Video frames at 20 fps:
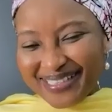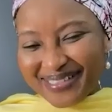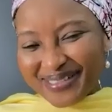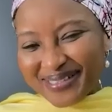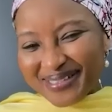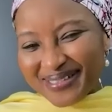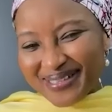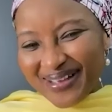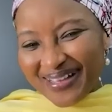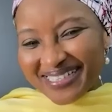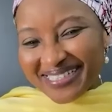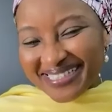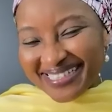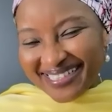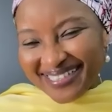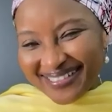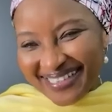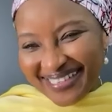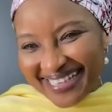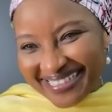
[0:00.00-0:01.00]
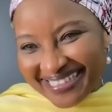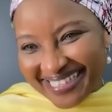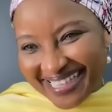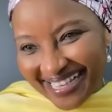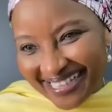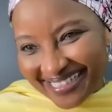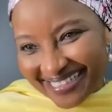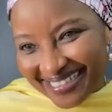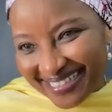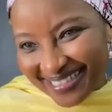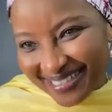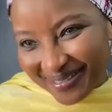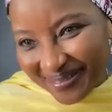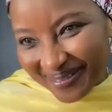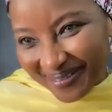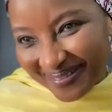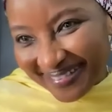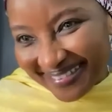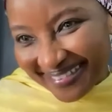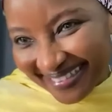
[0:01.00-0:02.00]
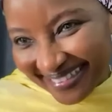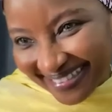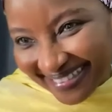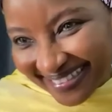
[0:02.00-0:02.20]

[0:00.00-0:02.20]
you. So I'll see you later soon.